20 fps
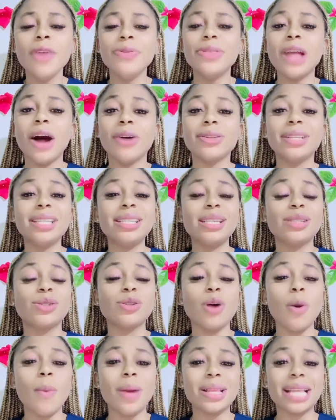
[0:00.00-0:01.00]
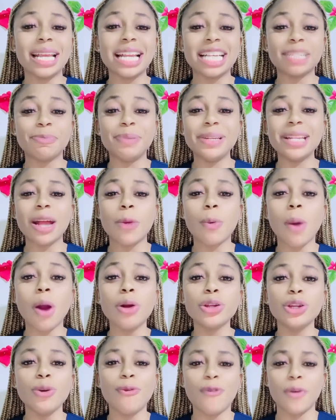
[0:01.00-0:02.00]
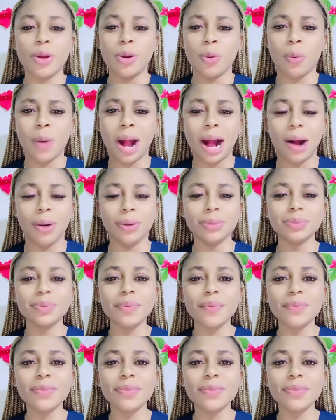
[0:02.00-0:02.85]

Now, this is someone that has been around you for a while.